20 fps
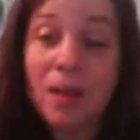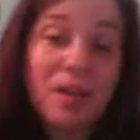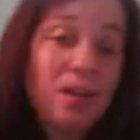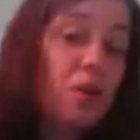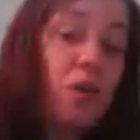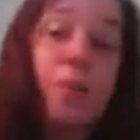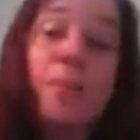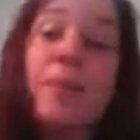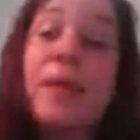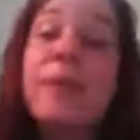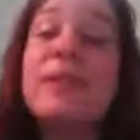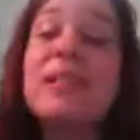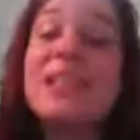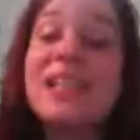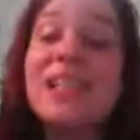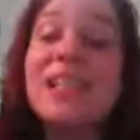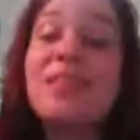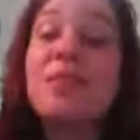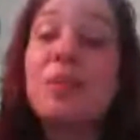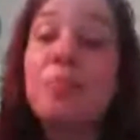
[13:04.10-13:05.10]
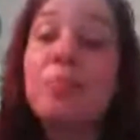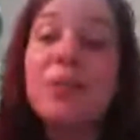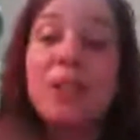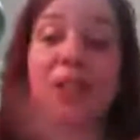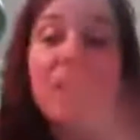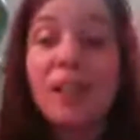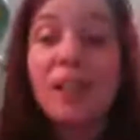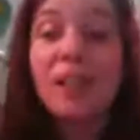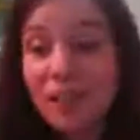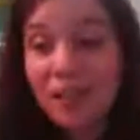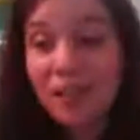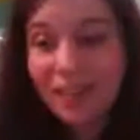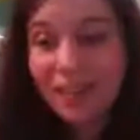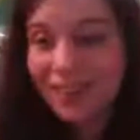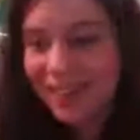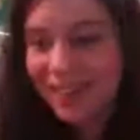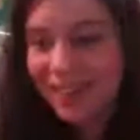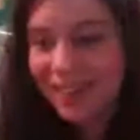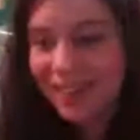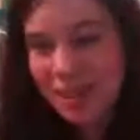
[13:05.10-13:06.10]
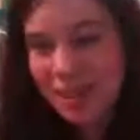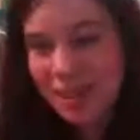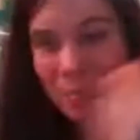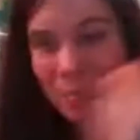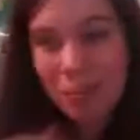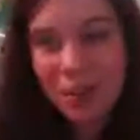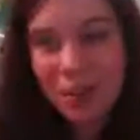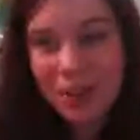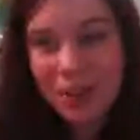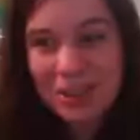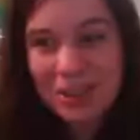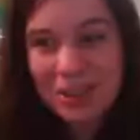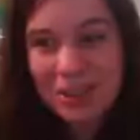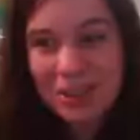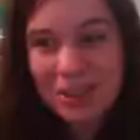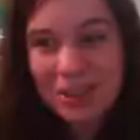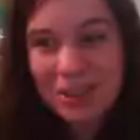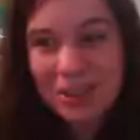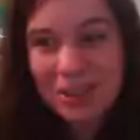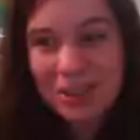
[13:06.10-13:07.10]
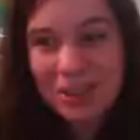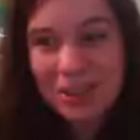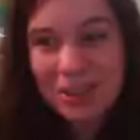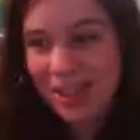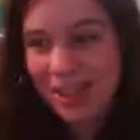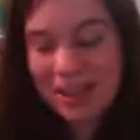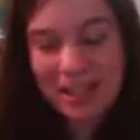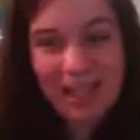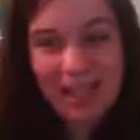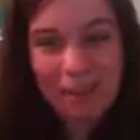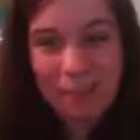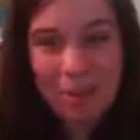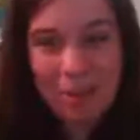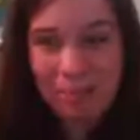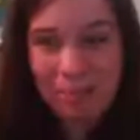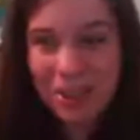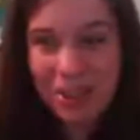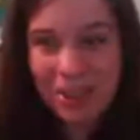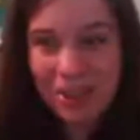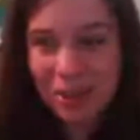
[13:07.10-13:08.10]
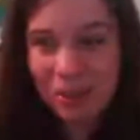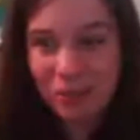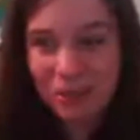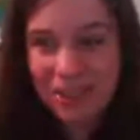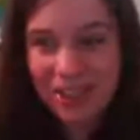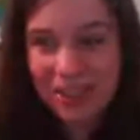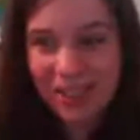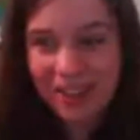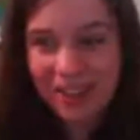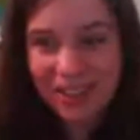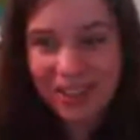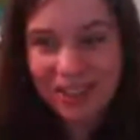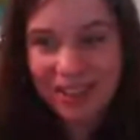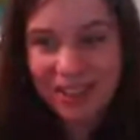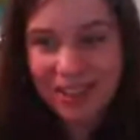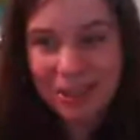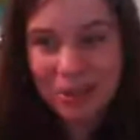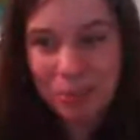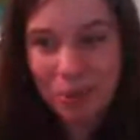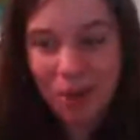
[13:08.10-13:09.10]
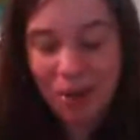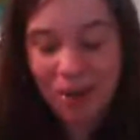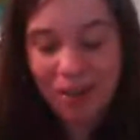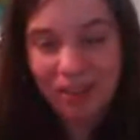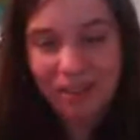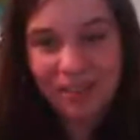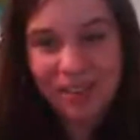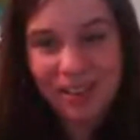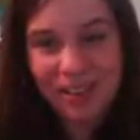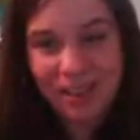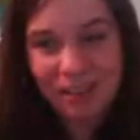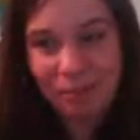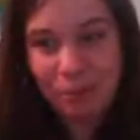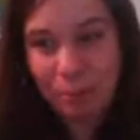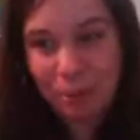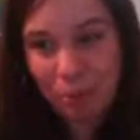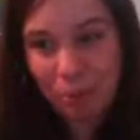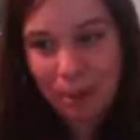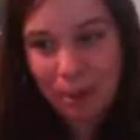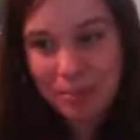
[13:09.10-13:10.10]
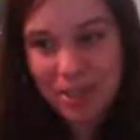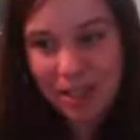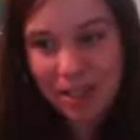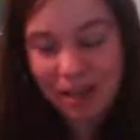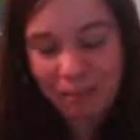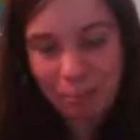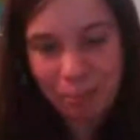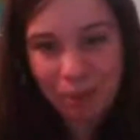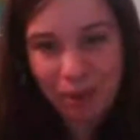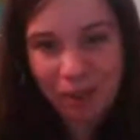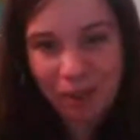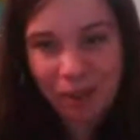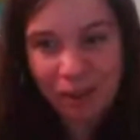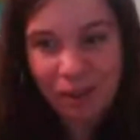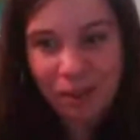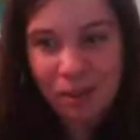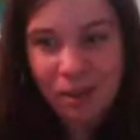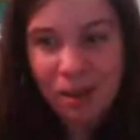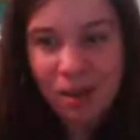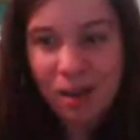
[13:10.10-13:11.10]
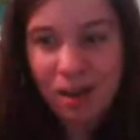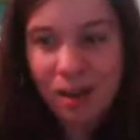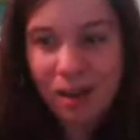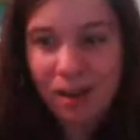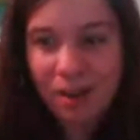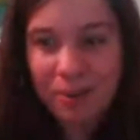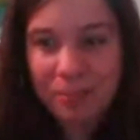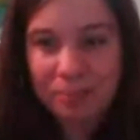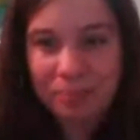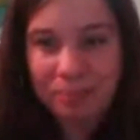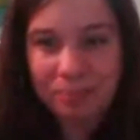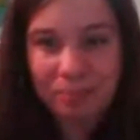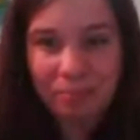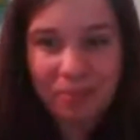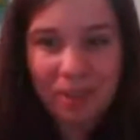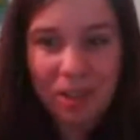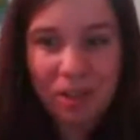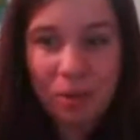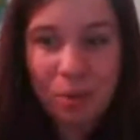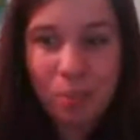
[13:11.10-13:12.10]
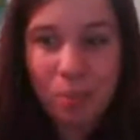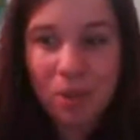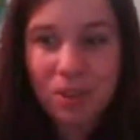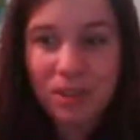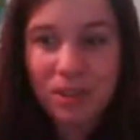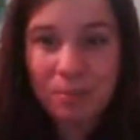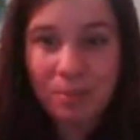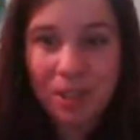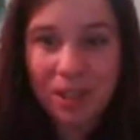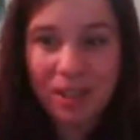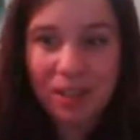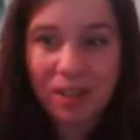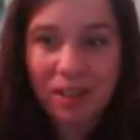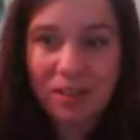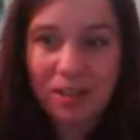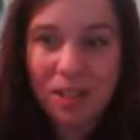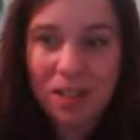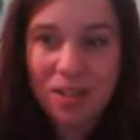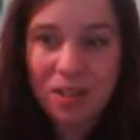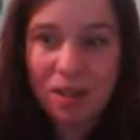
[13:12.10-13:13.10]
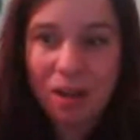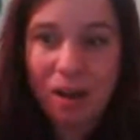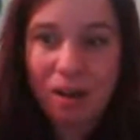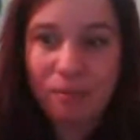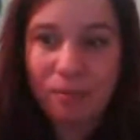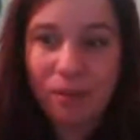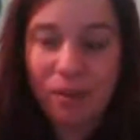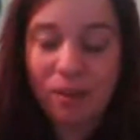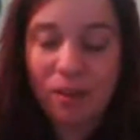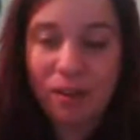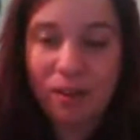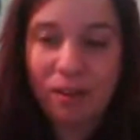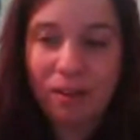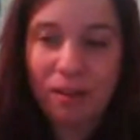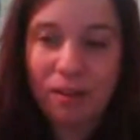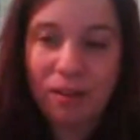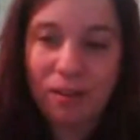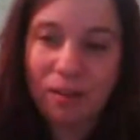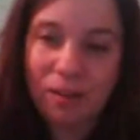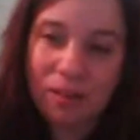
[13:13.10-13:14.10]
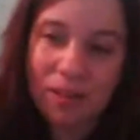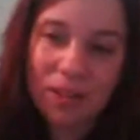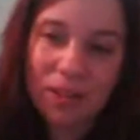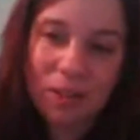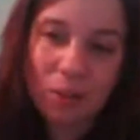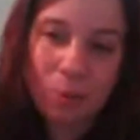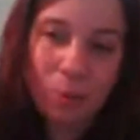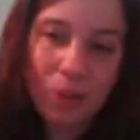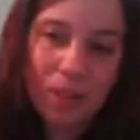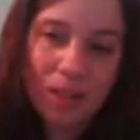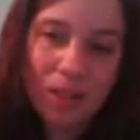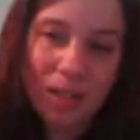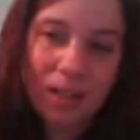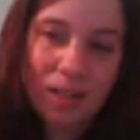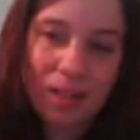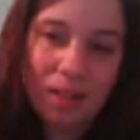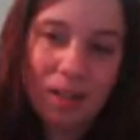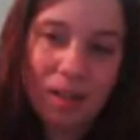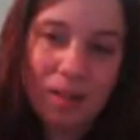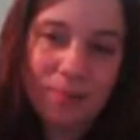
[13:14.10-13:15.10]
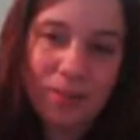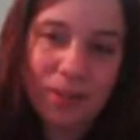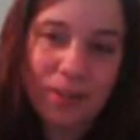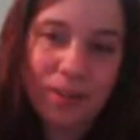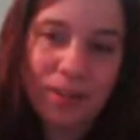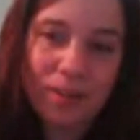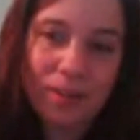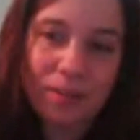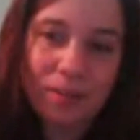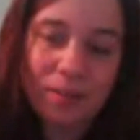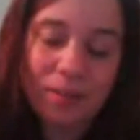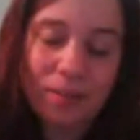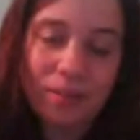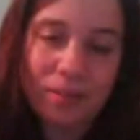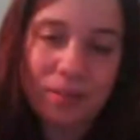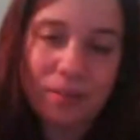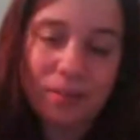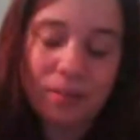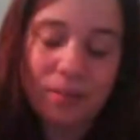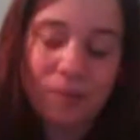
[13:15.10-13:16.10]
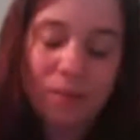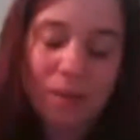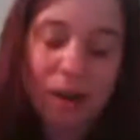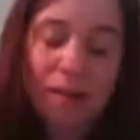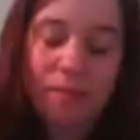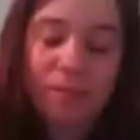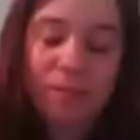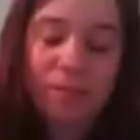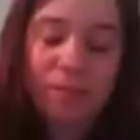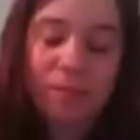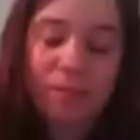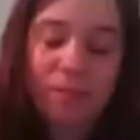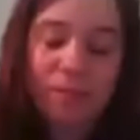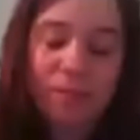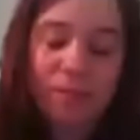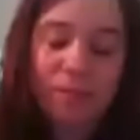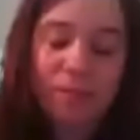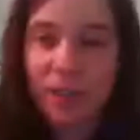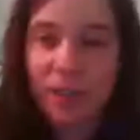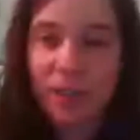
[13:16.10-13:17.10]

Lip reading: or maybe TVP, multimedia, that might be a little redundant since we're on the TVP website, but you know, multimedia does cover, is a word that can cover, obviously,